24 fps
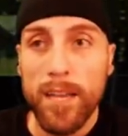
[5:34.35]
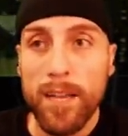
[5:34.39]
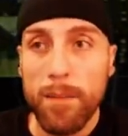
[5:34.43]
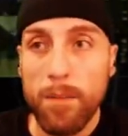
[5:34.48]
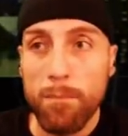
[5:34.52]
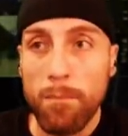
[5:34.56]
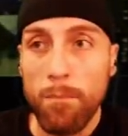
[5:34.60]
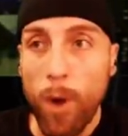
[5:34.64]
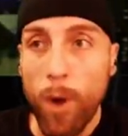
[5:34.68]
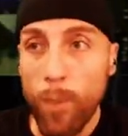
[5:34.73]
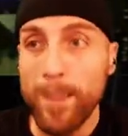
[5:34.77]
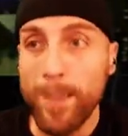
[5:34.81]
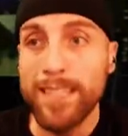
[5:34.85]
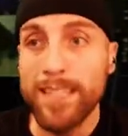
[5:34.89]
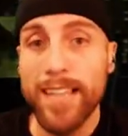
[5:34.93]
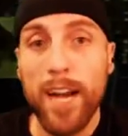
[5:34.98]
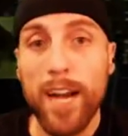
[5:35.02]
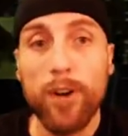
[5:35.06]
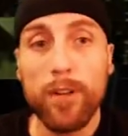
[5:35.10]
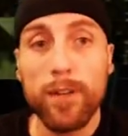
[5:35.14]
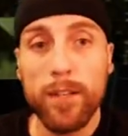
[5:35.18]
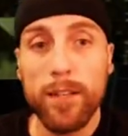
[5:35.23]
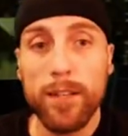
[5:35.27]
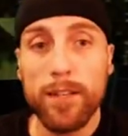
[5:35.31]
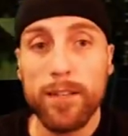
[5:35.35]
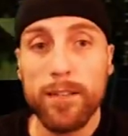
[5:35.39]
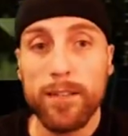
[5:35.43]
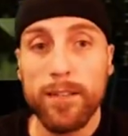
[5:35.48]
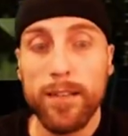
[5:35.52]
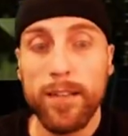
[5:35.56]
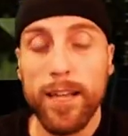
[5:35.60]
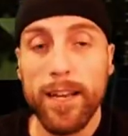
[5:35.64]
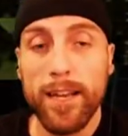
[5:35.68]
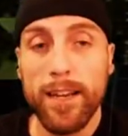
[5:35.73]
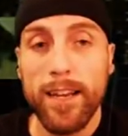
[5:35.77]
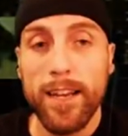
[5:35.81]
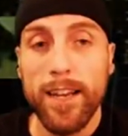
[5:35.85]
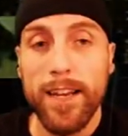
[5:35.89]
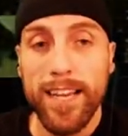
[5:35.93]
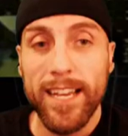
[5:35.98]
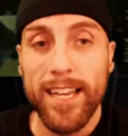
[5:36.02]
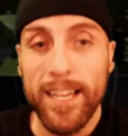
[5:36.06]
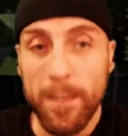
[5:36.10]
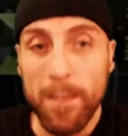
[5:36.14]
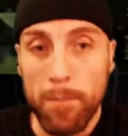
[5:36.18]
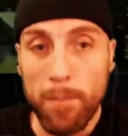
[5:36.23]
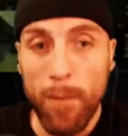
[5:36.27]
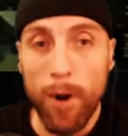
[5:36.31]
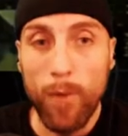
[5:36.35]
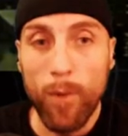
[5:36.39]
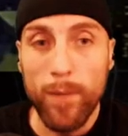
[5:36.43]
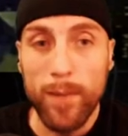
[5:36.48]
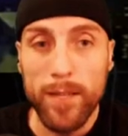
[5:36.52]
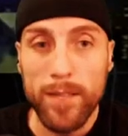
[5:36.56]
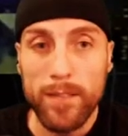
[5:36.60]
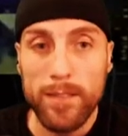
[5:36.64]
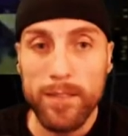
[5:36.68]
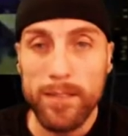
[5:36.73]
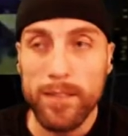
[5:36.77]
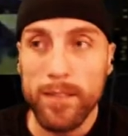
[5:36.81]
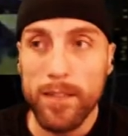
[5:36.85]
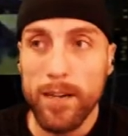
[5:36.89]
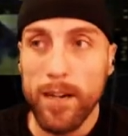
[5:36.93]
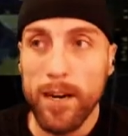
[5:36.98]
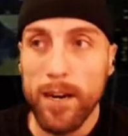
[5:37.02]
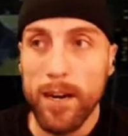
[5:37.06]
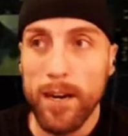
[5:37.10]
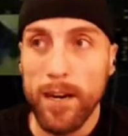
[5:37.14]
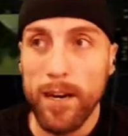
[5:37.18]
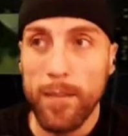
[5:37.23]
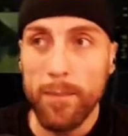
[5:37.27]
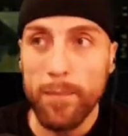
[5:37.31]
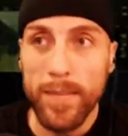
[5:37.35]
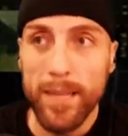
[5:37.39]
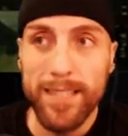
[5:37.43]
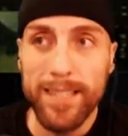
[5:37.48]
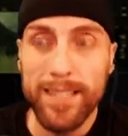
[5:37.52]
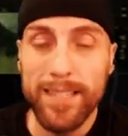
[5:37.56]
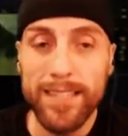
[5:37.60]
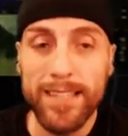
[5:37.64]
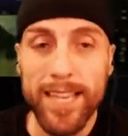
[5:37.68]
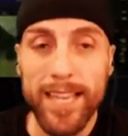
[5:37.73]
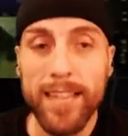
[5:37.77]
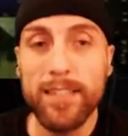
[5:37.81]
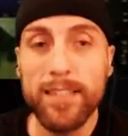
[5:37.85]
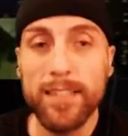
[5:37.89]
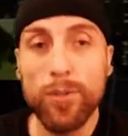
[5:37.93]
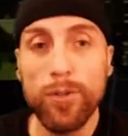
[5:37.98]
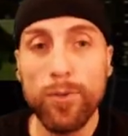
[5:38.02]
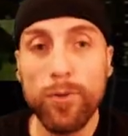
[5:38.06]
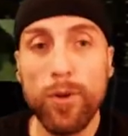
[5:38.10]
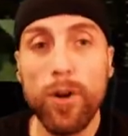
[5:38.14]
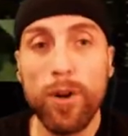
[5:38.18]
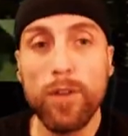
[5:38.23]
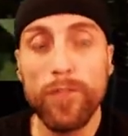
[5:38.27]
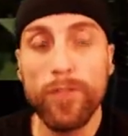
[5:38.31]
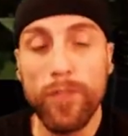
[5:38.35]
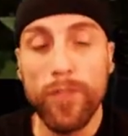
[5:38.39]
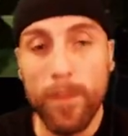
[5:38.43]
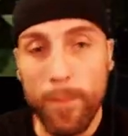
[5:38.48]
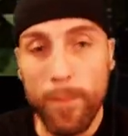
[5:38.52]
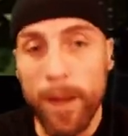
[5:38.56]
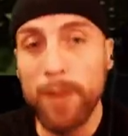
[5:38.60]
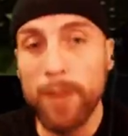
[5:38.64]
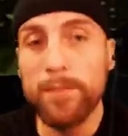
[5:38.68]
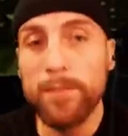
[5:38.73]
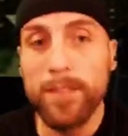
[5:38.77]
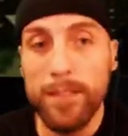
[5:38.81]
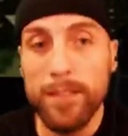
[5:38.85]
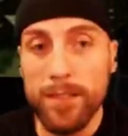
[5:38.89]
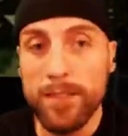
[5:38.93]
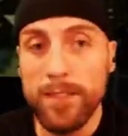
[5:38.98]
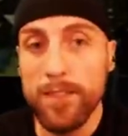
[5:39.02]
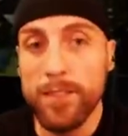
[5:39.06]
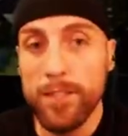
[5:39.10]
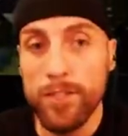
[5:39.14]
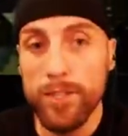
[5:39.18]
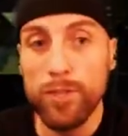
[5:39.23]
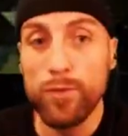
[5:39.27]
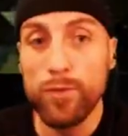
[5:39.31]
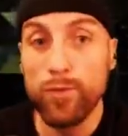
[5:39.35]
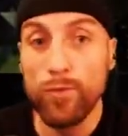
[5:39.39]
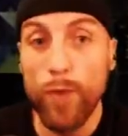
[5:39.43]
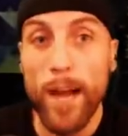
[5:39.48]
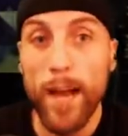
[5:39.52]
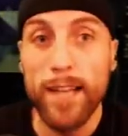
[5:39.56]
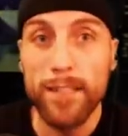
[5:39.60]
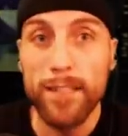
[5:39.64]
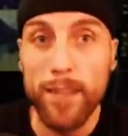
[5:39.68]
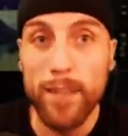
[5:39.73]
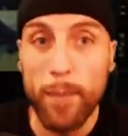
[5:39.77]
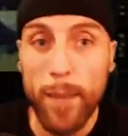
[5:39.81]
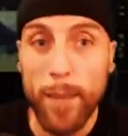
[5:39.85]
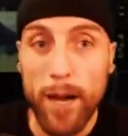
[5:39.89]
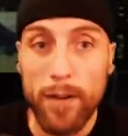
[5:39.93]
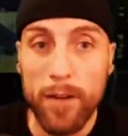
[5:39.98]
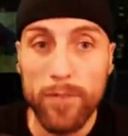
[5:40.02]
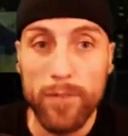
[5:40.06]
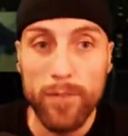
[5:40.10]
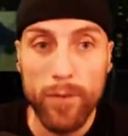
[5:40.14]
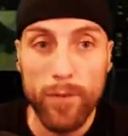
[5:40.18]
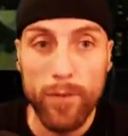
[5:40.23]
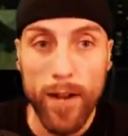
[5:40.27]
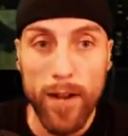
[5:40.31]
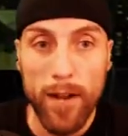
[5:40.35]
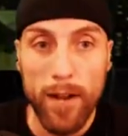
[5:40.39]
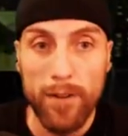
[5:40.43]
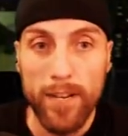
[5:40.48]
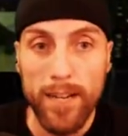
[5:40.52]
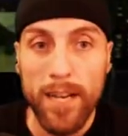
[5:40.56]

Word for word: momentarily, like in moments. It didn't take too long for the mountains to just rise up out of the ground.